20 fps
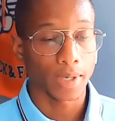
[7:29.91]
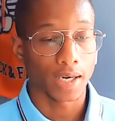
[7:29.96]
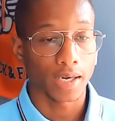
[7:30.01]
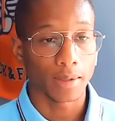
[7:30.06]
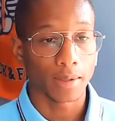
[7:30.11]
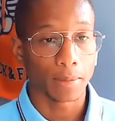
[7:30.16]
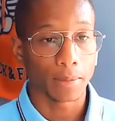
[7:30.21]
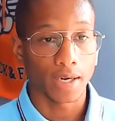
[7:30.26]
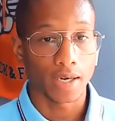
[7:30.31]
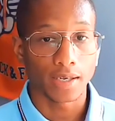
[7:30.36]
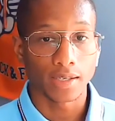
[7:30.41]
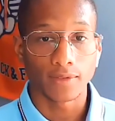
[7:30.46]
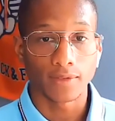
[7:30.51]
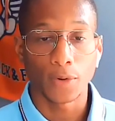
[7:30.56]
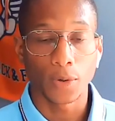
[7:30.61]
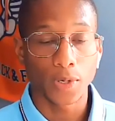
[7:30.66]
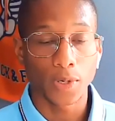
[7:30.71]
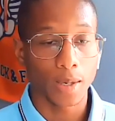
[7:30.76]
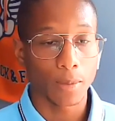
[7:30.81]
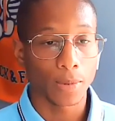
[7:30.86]
My
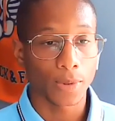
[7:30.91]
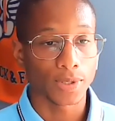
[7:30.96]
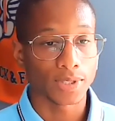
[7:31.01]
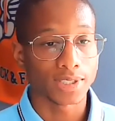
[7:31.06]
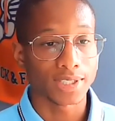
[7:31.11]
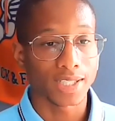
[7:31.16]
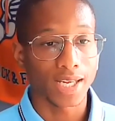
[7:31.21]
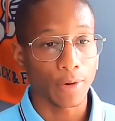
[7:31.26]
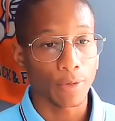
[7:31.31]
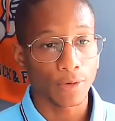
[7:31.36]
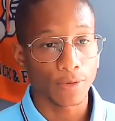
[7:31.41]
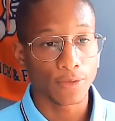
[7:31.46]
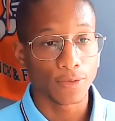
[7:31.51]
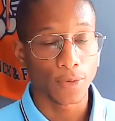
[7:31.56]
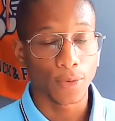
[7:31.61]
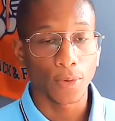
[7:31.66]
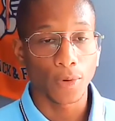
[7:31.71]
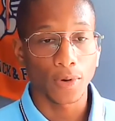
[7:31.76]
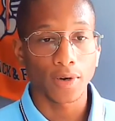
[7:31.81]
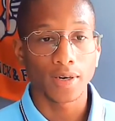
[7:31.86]
phone number is
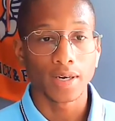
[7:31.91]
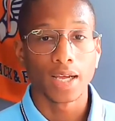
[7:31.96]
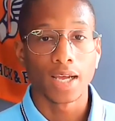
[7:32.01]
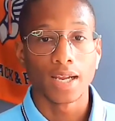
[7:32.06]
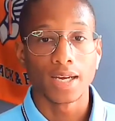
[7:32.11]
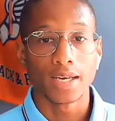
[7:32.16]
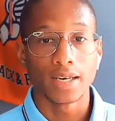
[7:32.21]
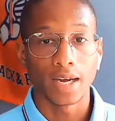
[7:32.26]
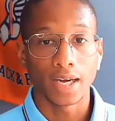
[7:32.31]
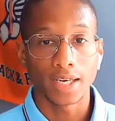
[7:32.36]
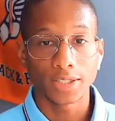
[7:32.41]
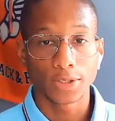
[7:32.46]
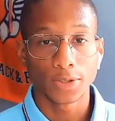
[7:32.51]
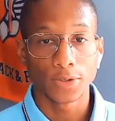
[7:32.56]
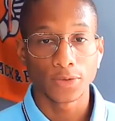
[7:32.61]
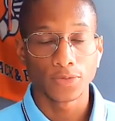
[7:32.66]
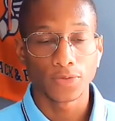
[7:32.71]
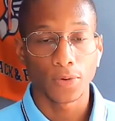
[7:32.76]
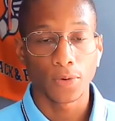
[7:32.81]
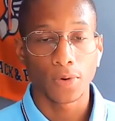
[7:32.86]

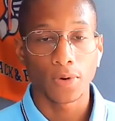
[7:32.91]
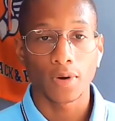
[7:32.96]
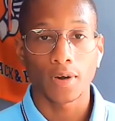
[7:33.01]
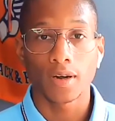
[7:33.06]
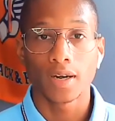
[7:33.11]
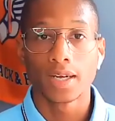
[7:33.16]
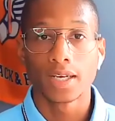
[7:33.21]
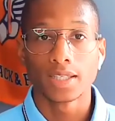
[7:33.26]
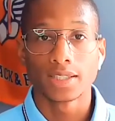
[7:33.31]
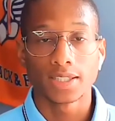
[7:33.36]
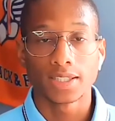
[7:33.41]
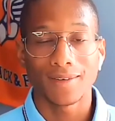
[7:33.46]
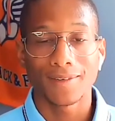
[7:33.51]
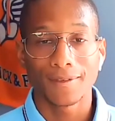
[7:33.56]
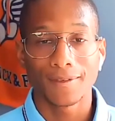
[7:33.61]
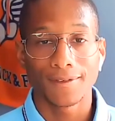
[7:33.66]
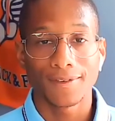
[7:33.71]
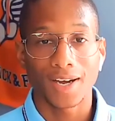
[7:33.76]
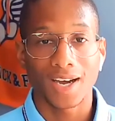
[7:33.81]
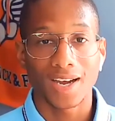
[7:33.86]

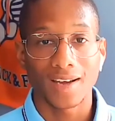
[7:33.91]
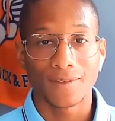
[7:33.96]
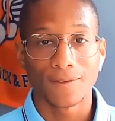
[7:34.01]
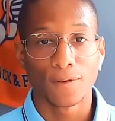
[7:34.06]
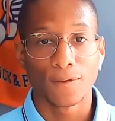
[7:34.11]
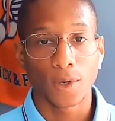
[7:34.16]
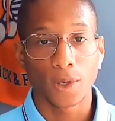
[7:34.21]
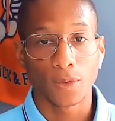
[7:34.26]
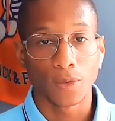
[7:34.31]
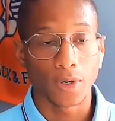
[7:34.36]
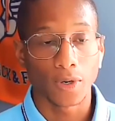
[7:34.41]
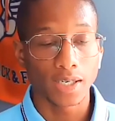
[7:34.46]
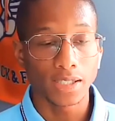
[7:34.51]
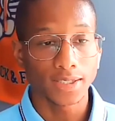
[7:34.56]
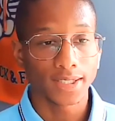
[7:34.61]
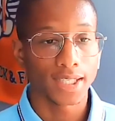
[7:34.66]
914-924-7541.